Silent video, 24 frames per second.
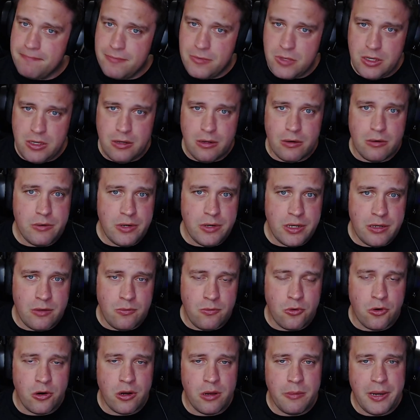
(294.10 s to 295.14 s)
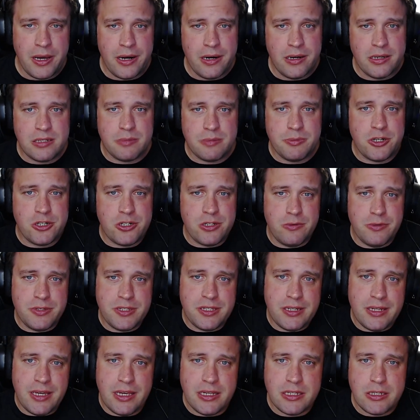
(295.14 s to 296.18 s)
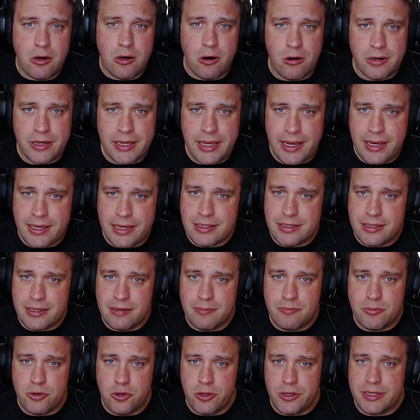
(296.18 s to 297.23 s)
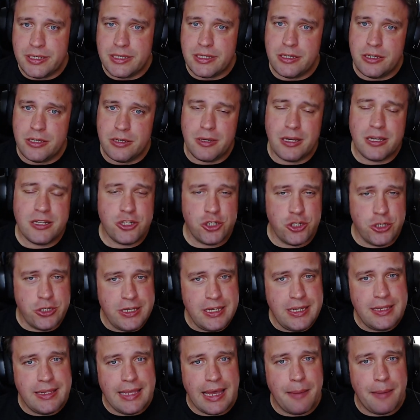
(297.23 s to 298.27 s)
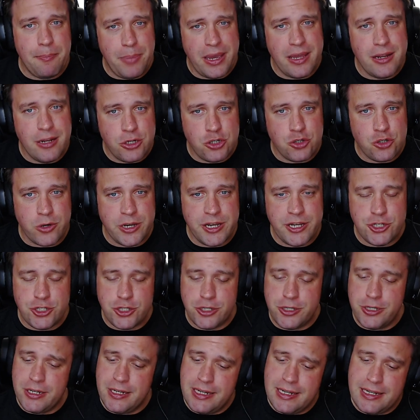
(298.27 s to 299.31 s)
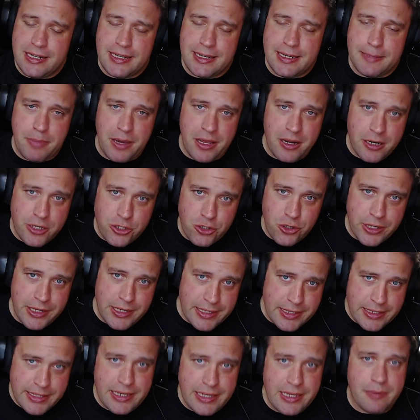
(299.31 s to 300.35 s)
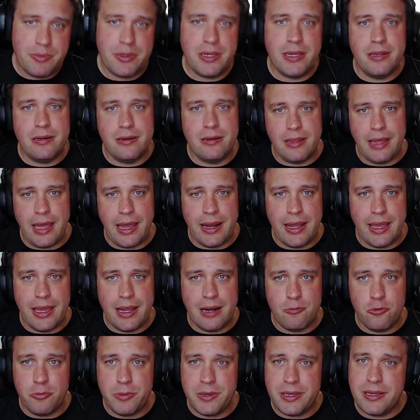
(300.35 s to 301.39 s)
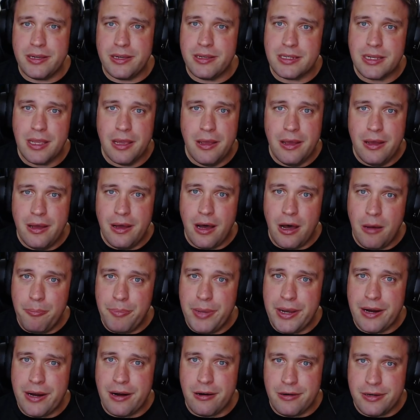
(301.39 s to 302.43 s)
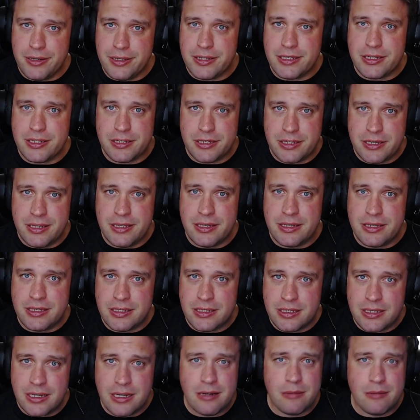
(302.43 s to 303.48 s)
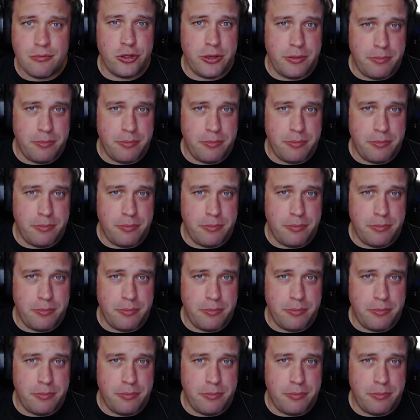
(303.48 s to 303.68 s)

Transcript: you don't need to worry about it, especially with today's hard cast lead bullets, because you need that penetration. You need to penetrate deep into that animal because a bear is considerably